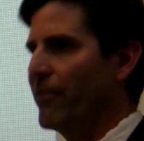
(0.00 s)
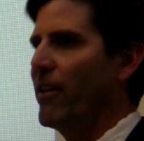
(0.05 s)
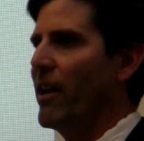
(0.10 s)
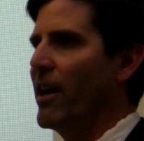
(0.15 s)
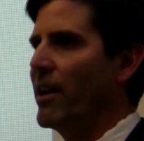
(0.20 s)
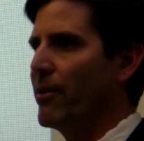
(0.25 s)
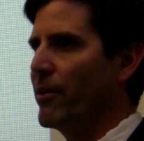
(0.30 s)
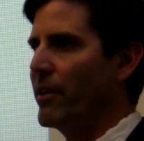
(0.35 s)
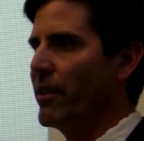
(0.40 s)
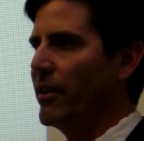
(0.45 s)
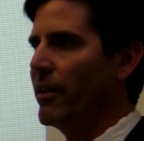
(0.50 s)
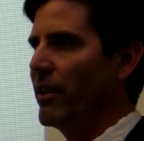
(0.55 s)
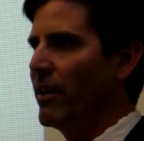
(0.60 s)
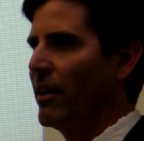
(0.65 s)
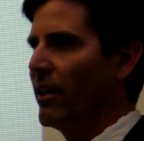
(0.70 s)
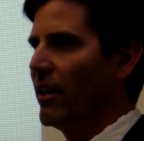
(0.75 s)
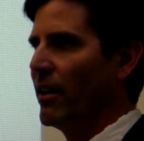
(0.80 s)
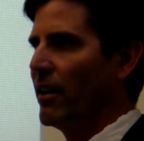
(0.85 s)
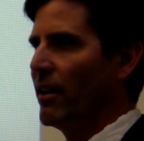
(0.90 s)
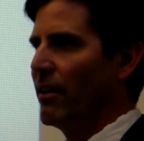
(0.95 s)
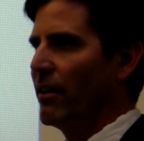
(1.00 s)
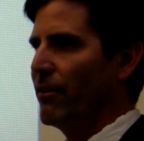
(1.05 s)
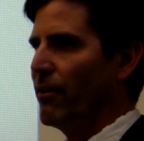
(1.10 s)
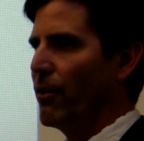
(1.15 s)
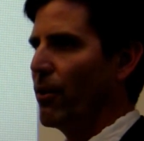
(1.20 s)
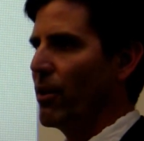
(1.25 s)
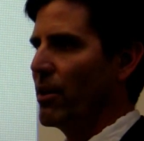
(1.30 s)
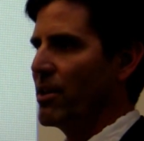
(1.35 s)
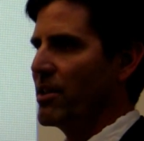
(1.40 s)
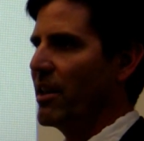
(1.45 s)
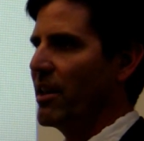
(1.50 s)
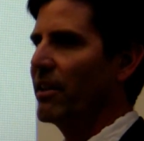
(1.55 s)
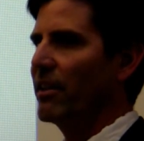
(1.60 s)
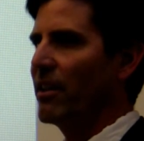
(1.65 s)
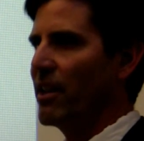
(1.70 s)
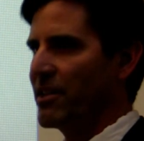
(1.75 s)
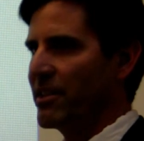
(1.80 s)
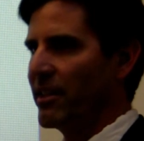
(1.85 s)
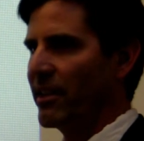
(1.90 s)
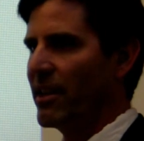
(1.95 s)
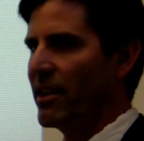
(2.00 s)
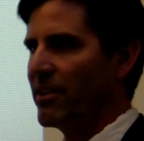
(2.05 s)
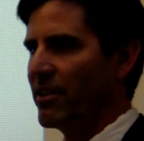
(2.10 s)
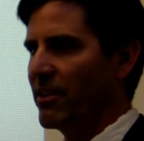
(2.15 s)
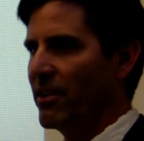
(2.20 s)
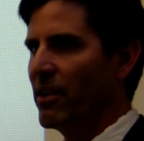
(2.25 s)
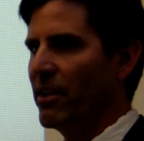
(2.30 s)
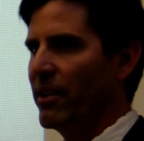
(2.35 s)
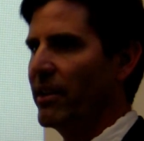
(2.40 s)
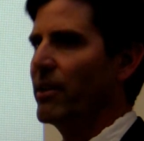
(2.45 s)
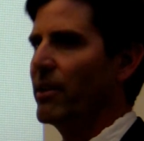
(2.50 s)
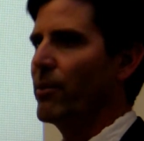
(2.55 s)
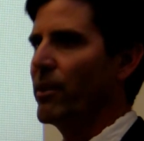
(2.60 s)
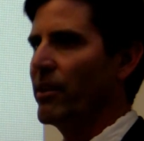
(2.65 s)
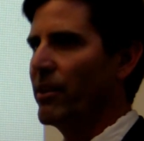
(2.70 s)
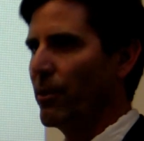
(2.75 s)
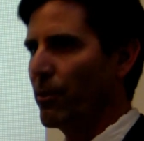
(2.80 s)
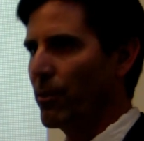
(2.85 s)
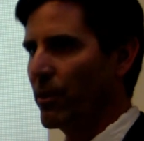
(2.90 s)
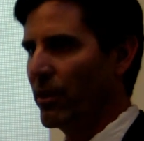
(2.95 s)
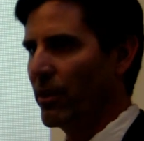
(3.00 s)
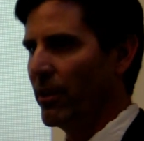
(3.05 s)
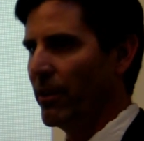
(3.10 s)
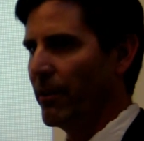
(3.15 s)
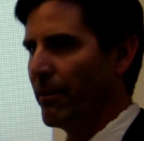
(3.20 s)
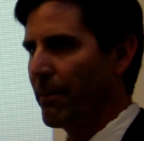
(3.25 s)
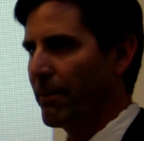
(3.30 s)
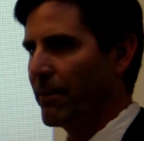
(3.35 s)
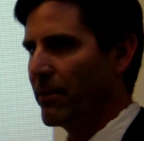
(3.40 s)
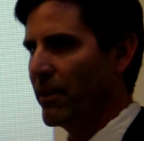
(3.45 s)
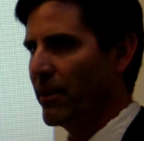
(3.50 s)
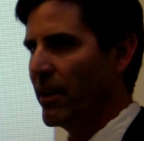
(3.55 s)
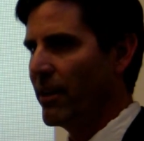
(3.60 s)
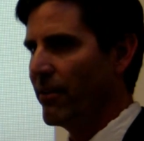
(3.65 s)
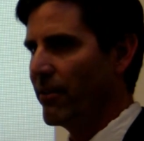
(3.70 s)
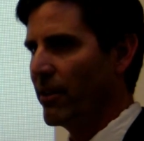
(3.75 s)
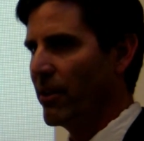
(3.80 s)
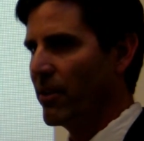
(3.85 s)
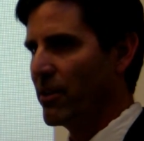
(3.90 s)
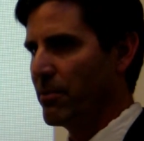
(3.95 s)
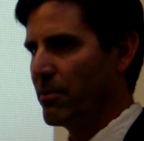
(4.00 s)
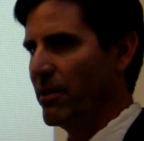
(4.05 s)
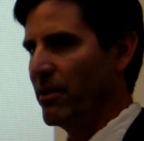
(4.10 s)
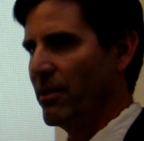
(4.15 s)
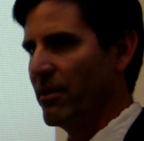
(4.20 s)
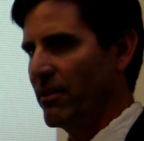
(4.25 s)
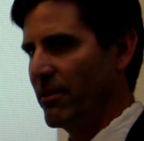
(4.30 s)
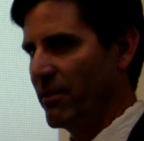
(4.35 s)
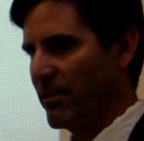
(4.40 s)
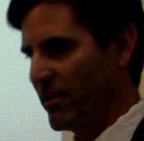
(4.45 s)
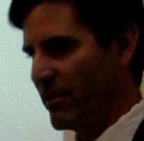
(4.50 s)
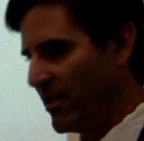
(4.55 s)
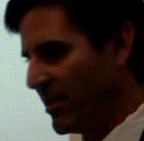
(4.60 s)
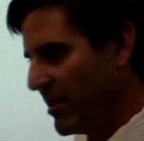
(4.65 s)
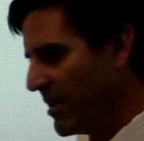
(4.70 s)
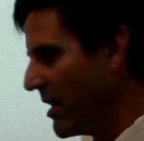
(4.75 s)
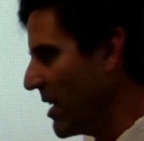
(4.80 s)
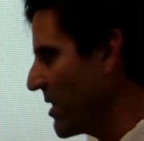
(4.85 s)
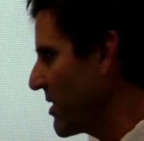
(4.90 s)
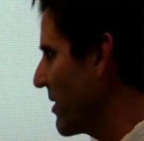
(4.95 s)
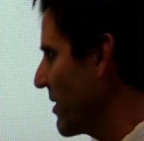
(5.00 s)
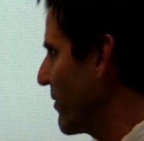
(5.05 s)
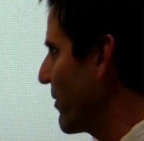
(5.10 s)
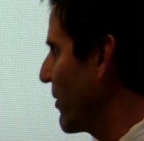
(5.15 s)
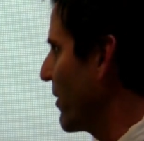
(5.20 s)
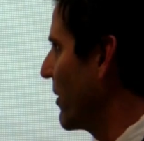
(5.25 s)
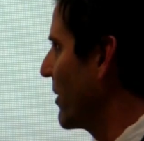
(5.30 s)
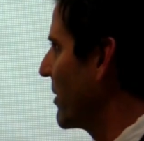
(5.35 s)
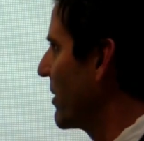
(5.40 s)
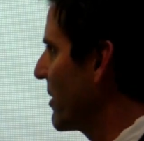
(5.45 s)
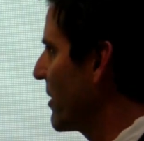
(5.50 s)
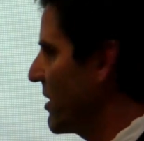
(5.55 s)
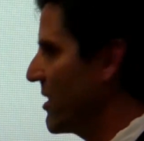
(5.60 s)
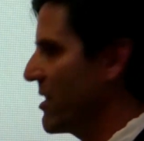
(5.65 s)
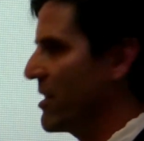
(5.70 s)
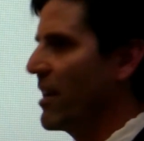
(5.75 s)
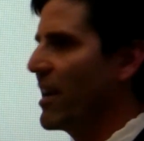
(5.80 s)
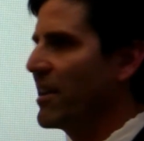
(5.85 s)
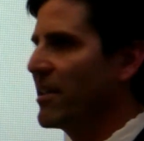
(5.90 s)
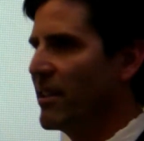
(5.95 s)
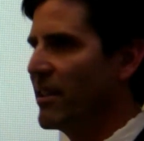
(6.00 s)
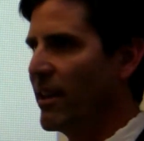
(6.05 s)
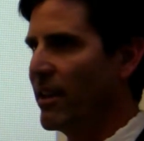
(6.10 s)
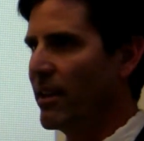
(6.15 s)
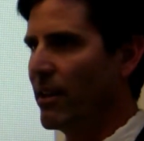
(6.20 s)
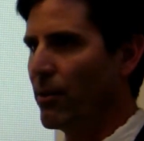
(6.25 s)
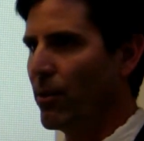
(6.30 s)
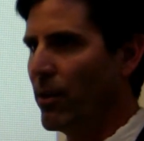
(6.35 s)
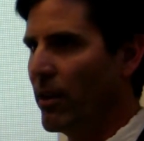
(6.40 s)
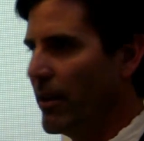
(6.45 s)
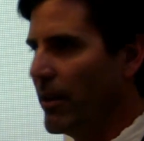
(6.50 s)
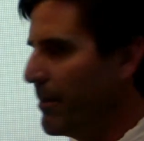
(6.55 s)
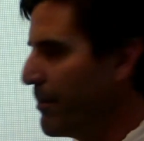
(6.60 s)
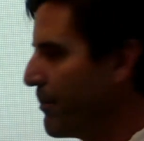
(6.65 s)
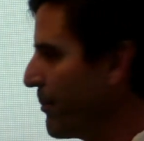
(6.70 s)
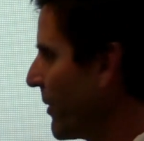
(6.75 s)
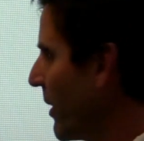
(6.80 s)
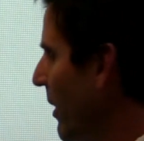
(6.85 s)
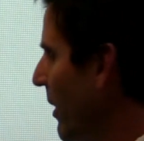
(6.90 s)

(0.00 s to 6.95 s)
refinery for cellulosic ethanol anywhere in the world today, even though it's been tested since 1981.